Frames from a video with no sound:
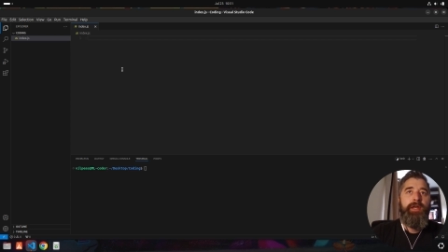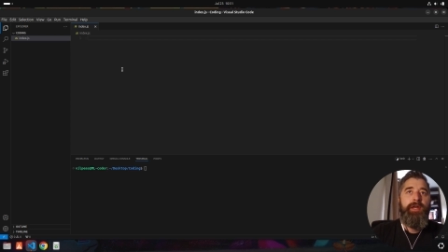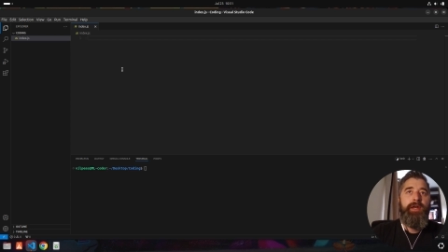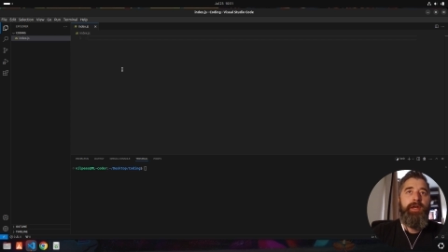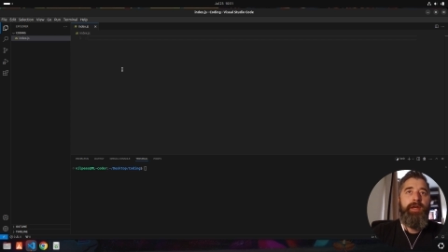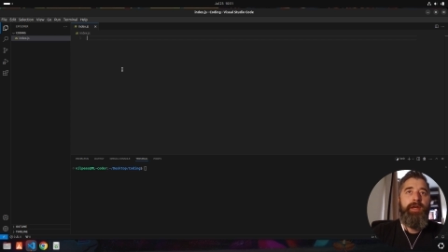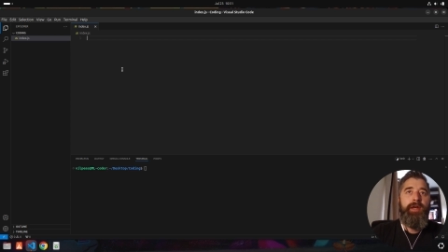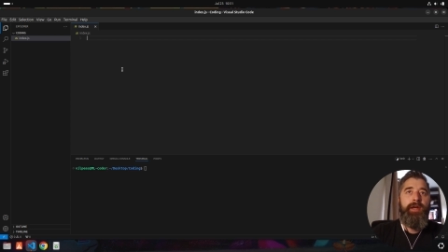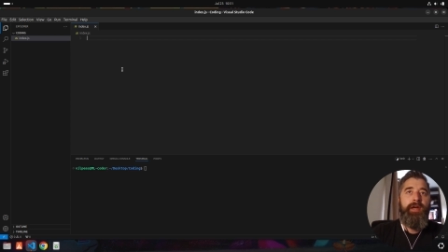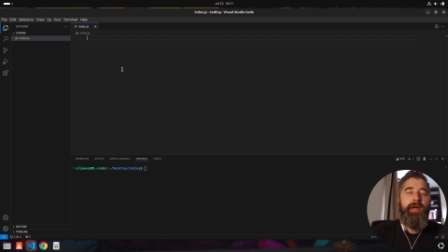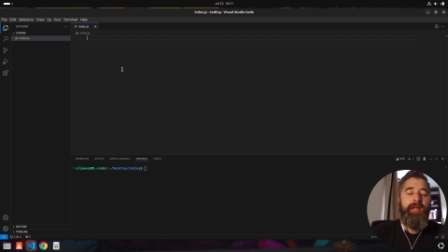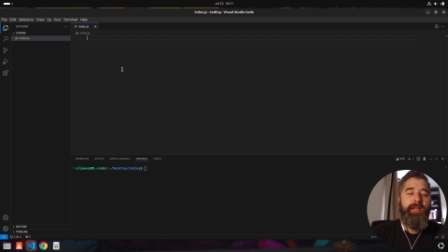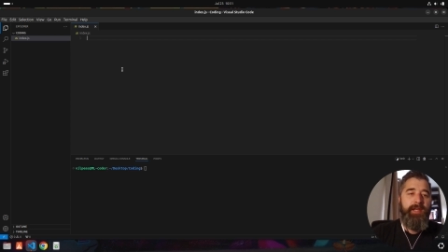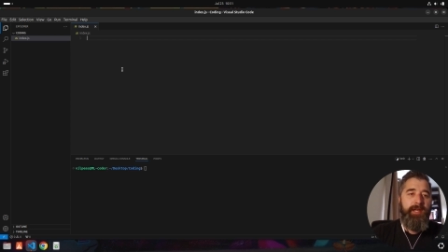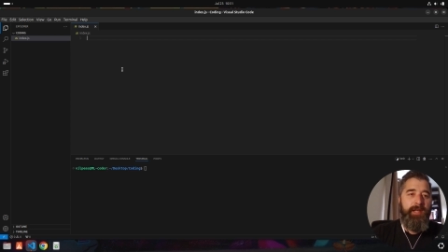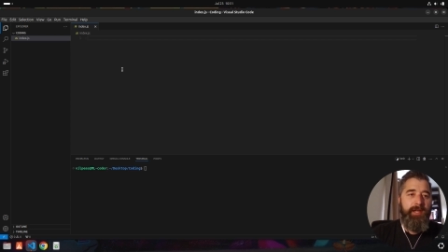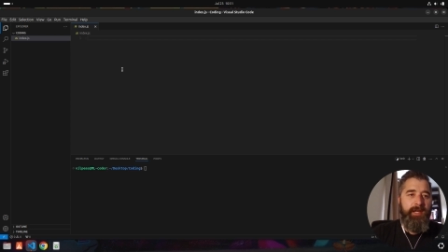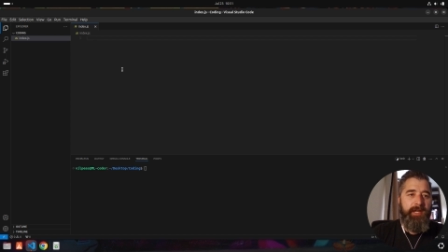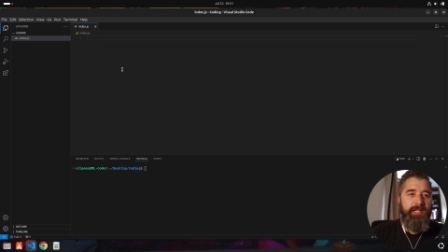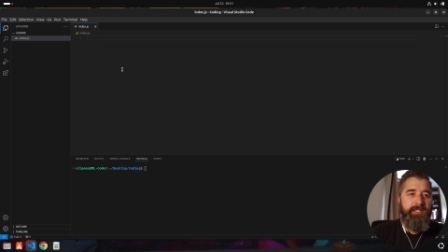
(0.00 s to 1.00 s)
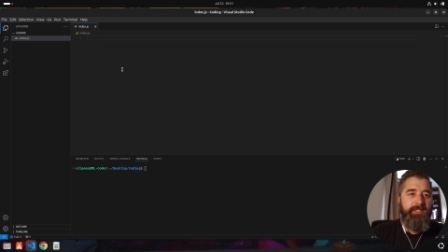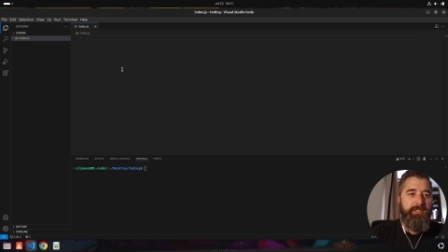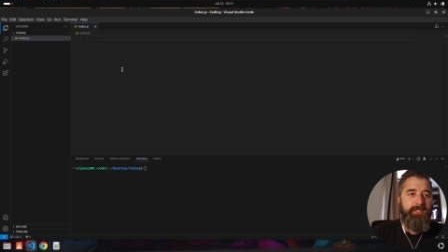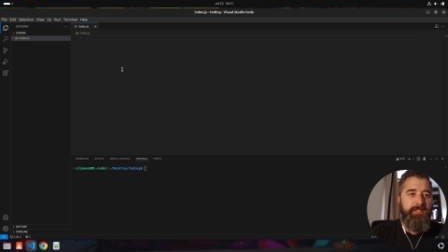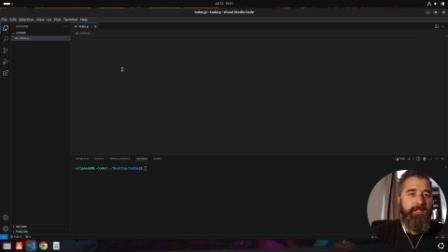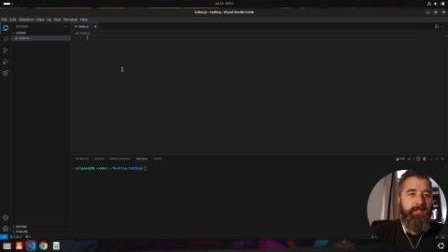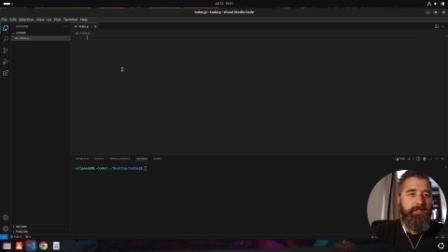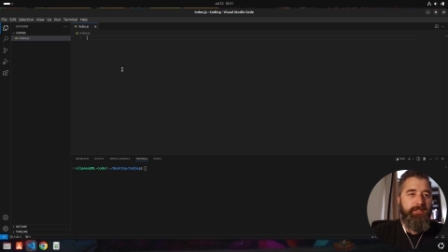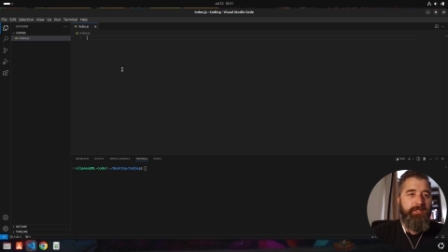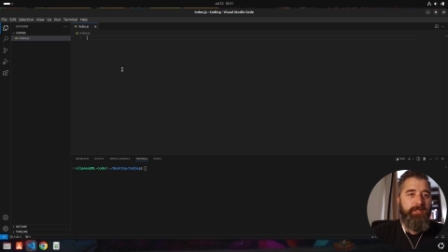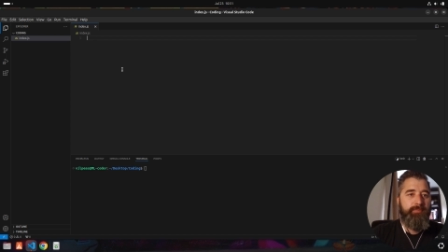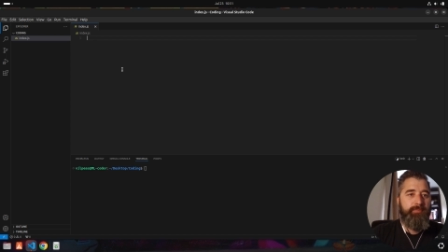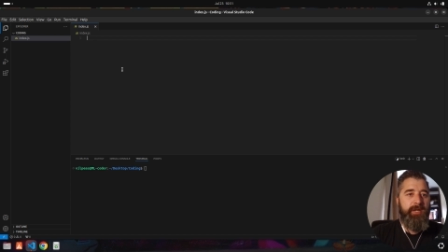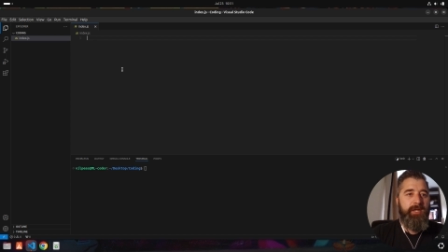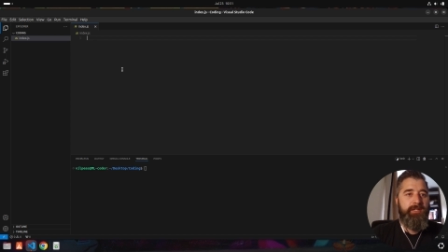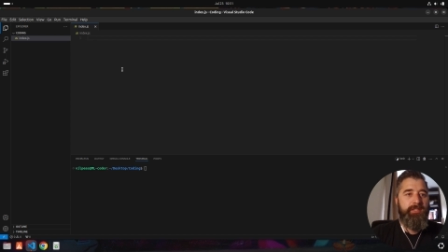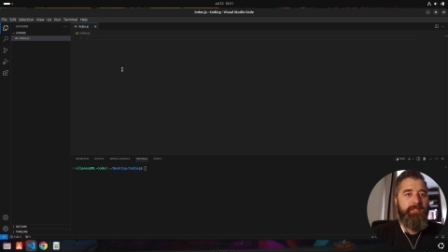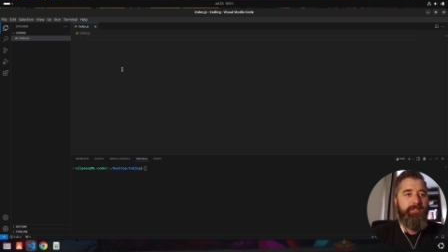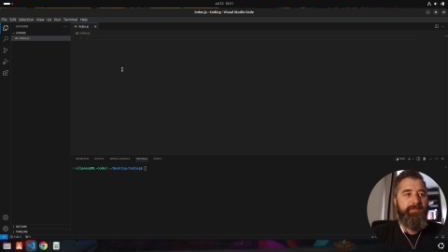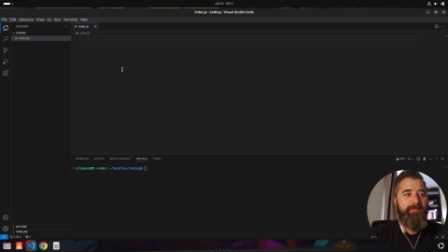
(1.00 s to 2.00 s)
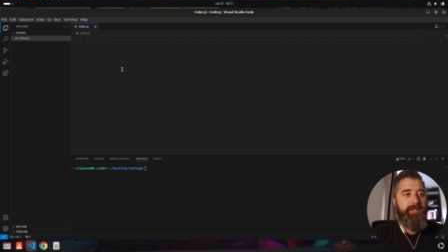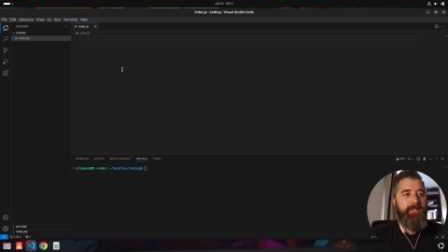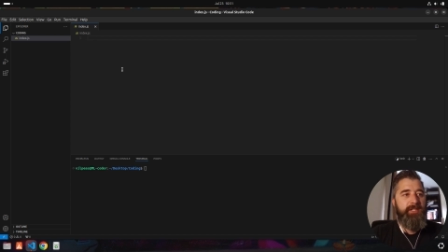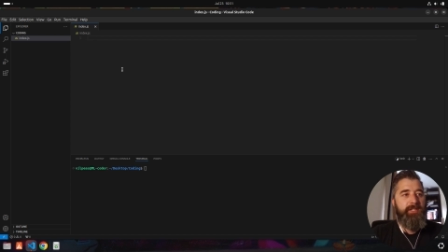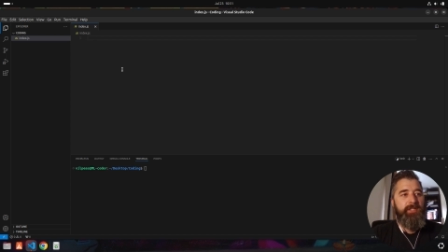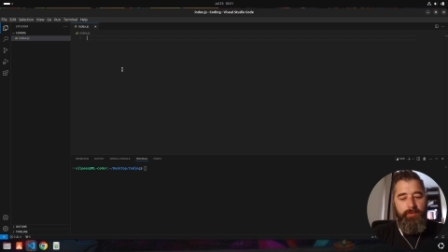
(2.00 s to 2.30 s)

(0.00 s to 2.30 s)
and then let's discuss the parts of it.